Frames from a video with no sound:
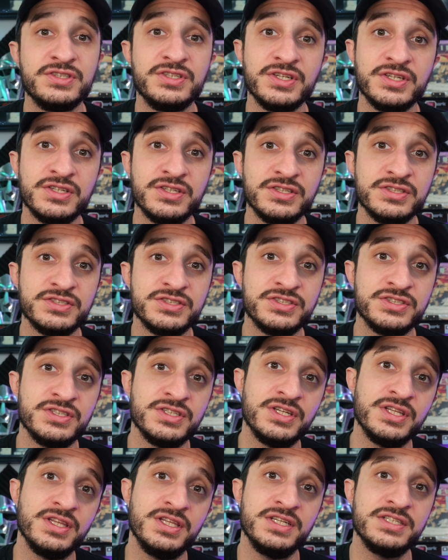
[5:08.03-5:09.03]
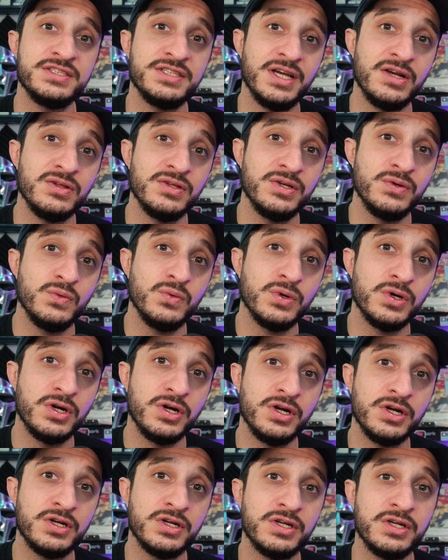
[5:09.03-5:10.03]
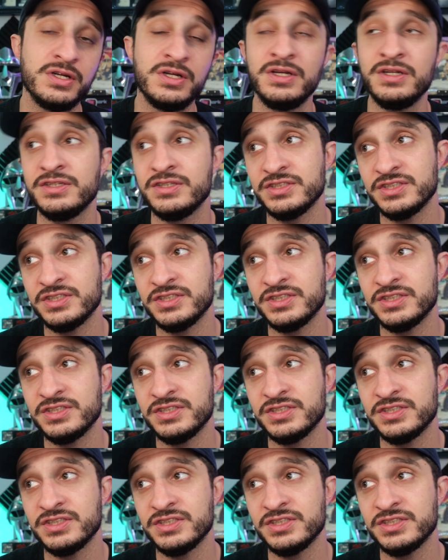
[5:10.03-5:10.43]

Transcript: does this outlet work?